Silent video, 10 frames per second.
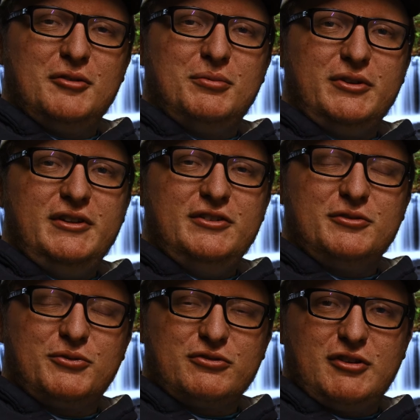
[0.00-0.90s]
please
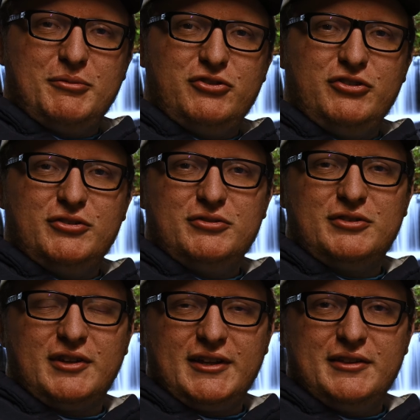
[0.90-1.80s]
subscribe to the
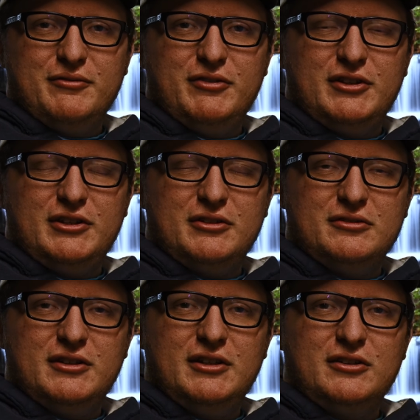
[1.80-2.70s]
channel, like the
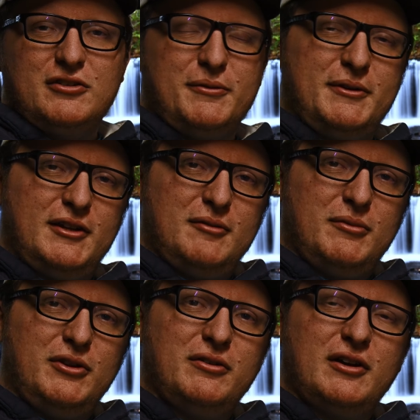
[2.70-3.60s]
video, and comment down
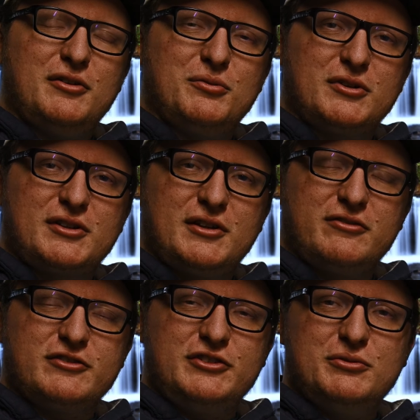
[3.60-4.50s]
below how it worked
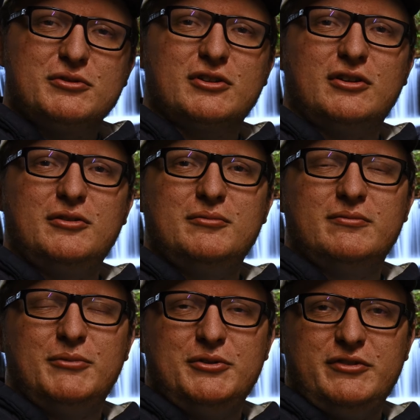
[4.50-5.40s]
out for your
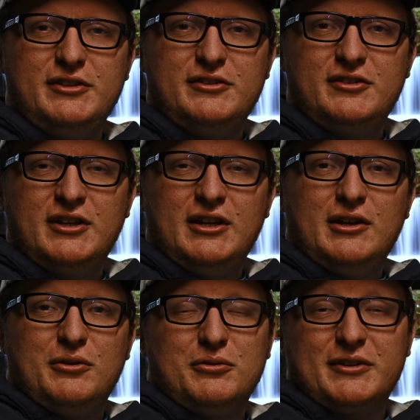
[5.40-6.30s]
home movies
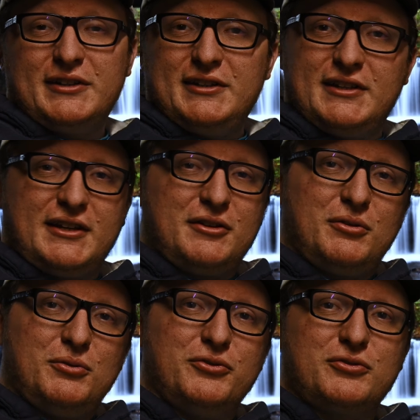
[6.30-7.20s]
or any kind of
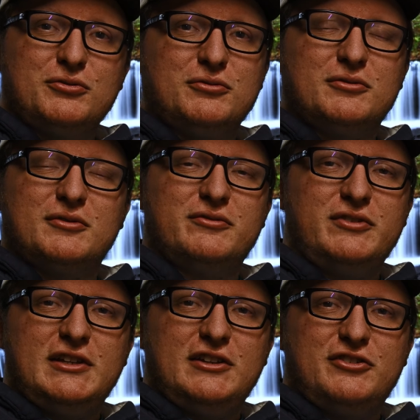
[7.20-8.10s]
old school
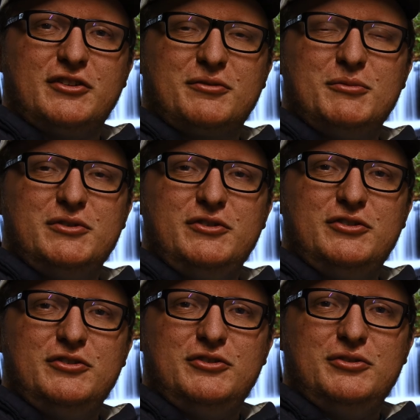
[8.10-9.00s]
VHS
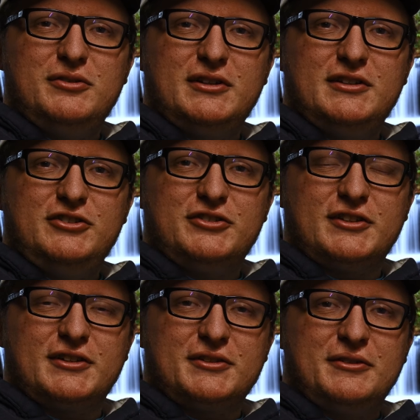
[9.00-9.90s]
movies that you uh,
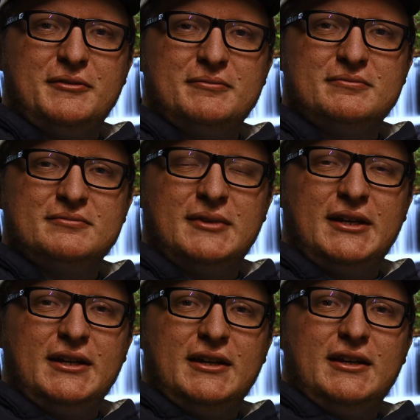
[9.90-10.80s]
digitized.
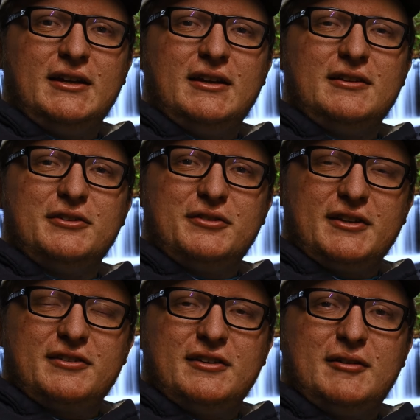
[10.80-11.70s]
Until
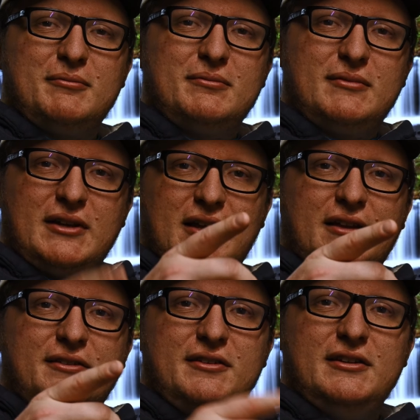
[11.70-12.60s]
next time,
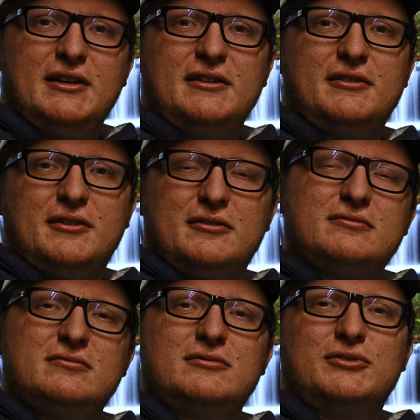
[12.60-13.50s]
I'll see you out there.
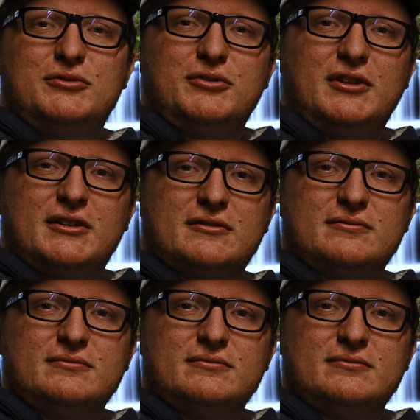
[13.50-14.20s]
Good luck.